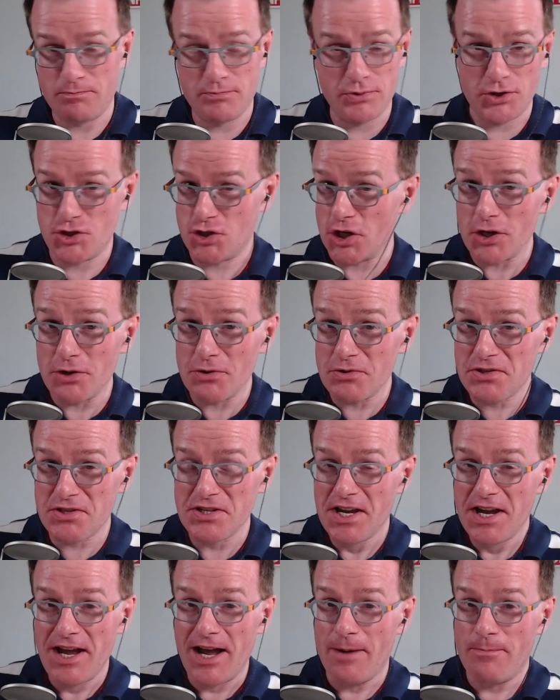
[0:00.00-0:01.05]

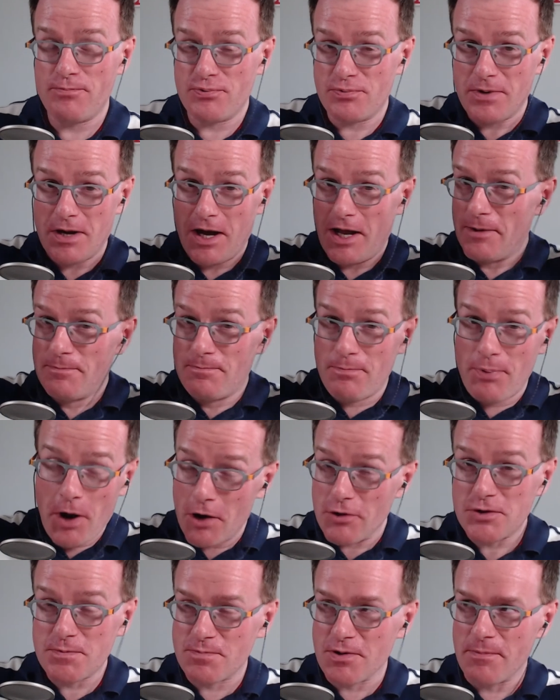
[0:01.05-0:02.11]
produce and
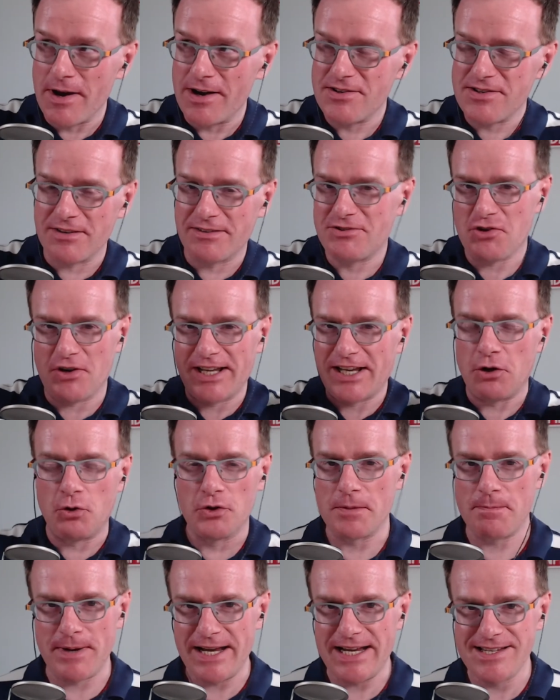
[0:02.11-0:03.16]
post-promote and try to get all
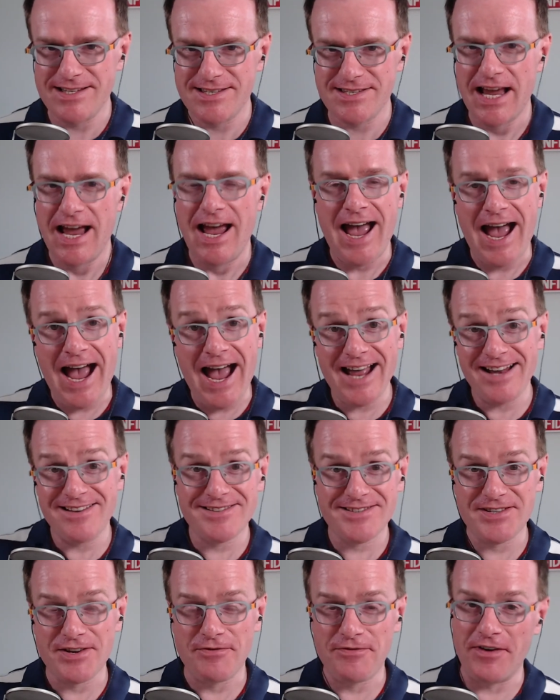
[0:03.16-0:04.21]
the Ps.
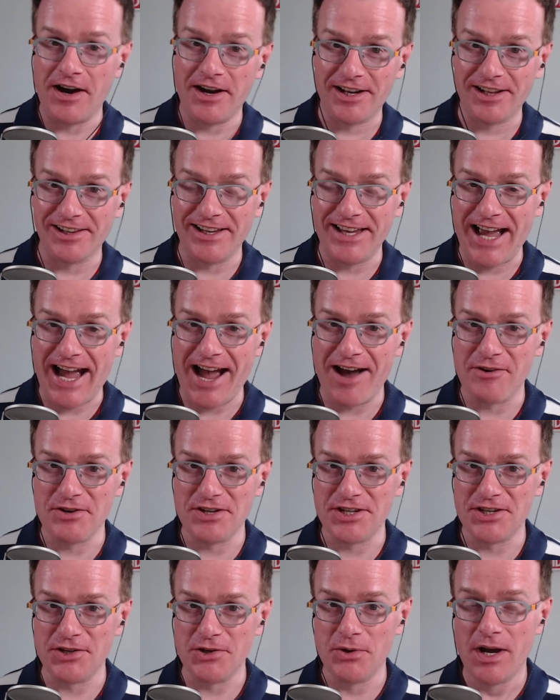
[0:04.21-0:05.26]
And finally, how
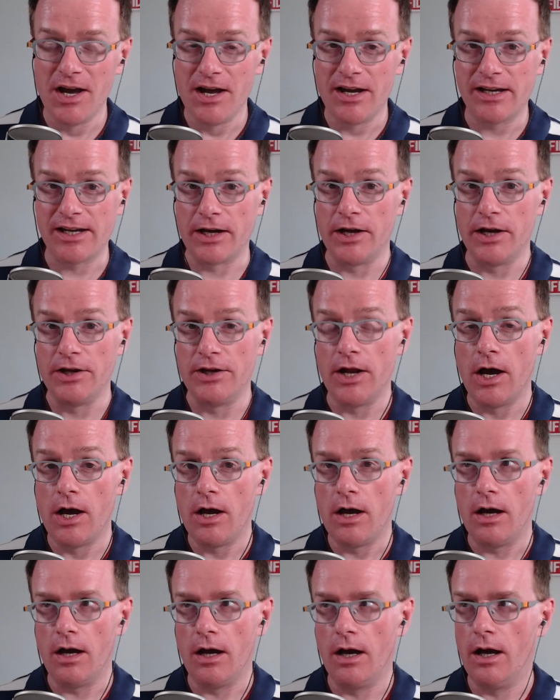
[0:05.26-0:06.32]
you can
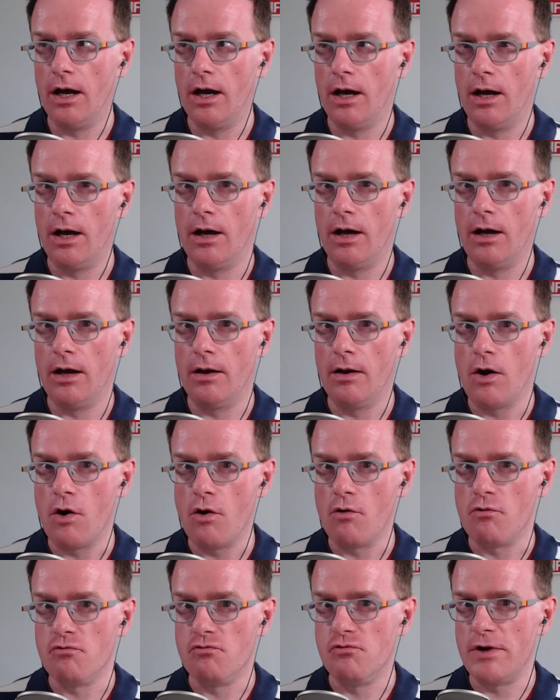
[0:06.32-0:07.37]

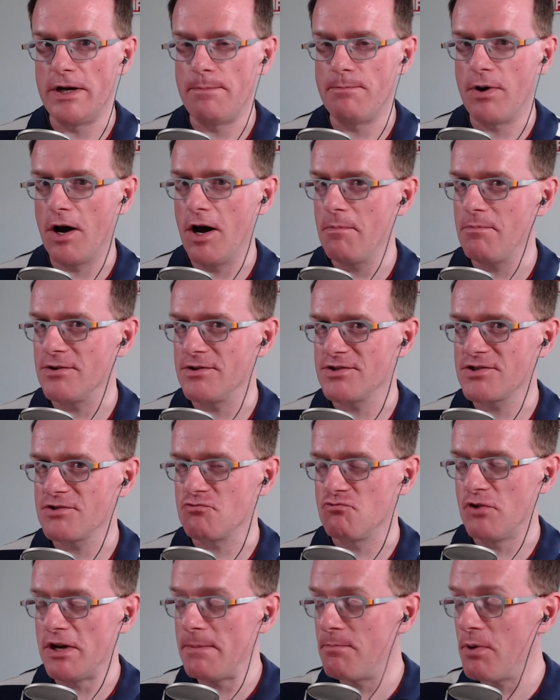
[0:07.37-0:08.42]

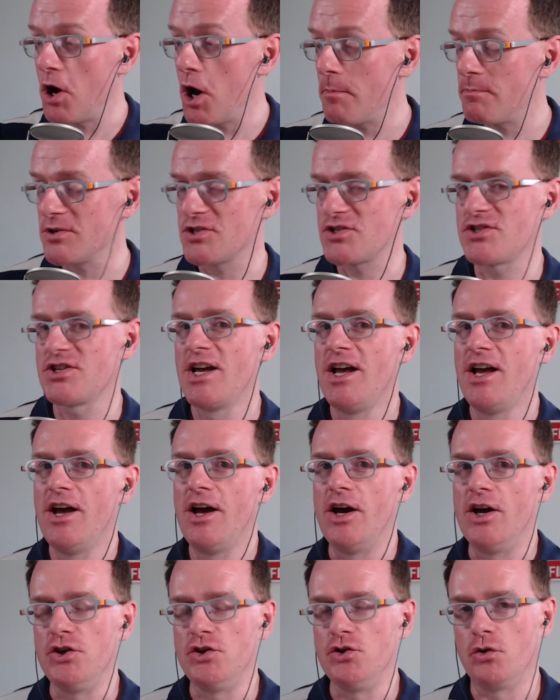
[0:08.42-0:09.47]
repurpose
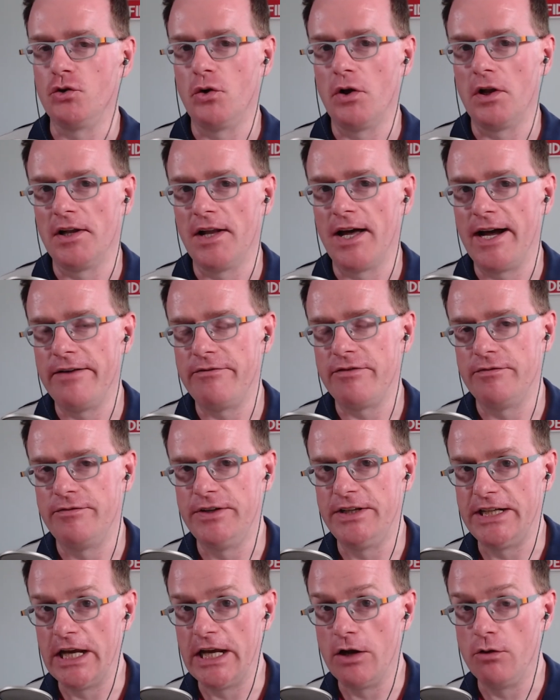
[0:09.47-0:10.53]
your live
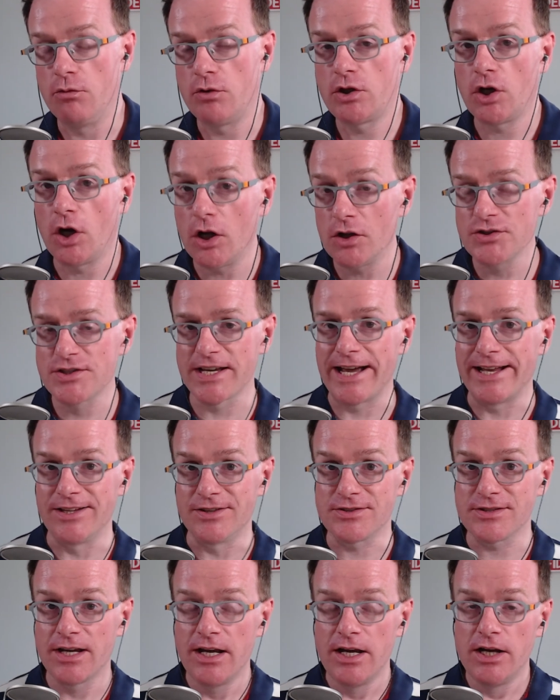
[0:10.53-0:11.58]
video
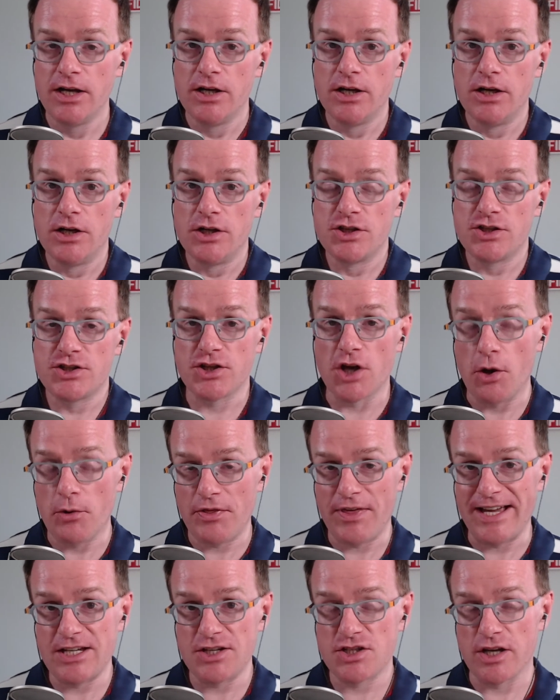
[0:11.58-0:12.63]
content. So
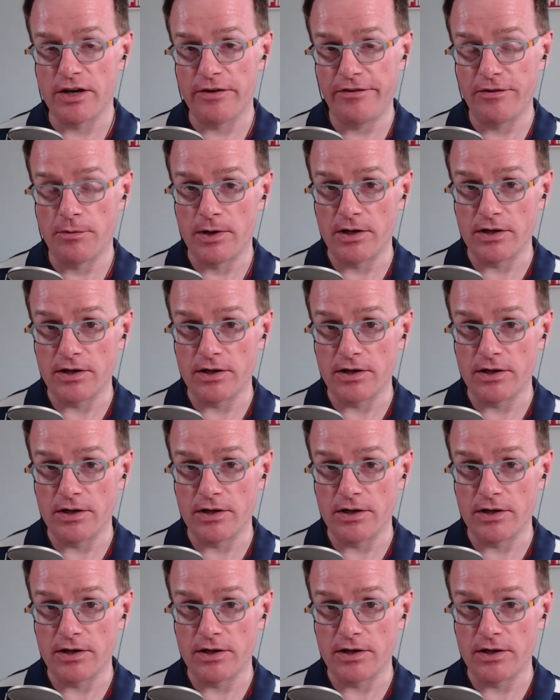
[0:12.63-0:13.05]
thank you so